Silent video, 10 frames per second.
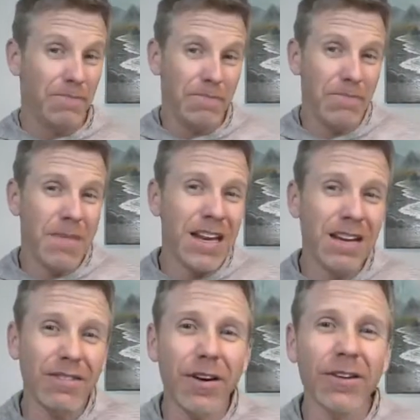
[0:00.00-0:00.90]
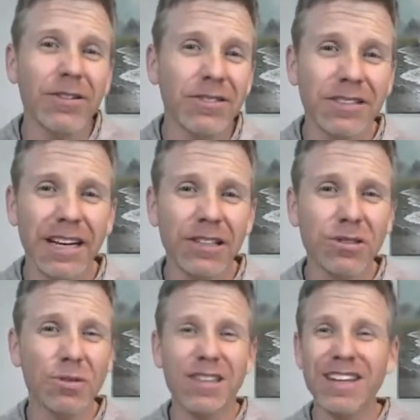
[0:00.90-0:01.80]
many of our own
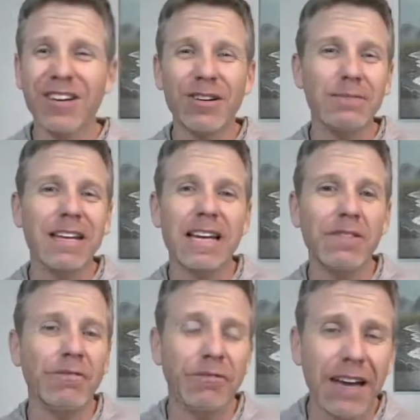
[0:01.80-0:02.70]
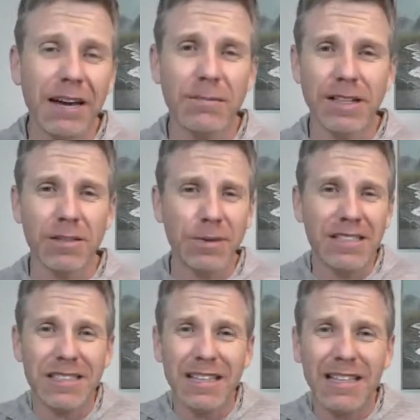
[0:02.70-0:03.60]
schedules within our immediate families, we
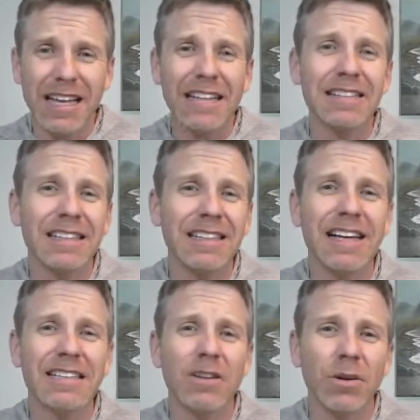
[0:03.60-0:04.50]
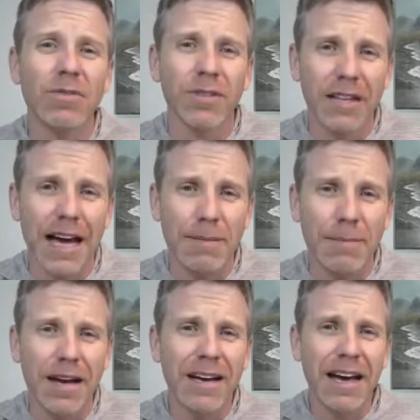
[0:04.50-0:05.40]
see less and less
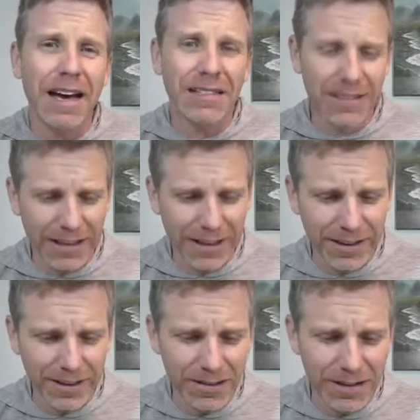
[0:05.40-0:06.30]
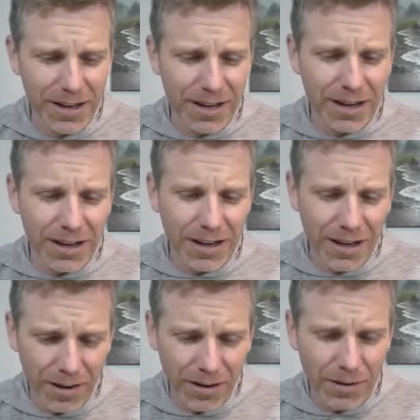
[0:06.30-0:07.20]
overlap as the years
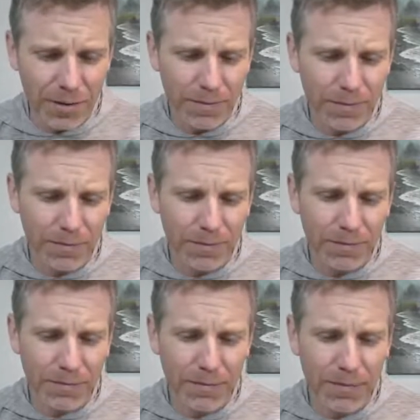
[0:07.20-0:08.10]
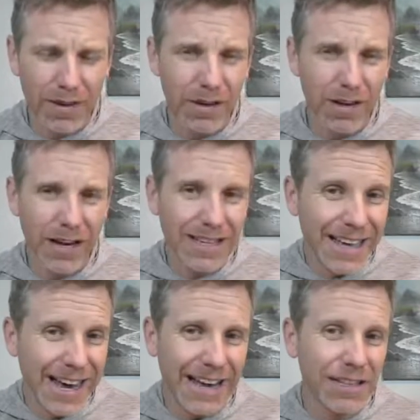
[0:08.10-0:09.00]
go. And
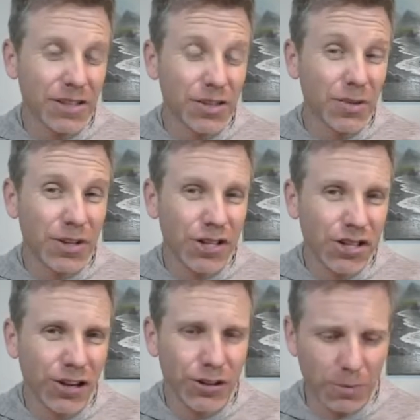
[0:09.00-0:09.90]
yet, it's through the church,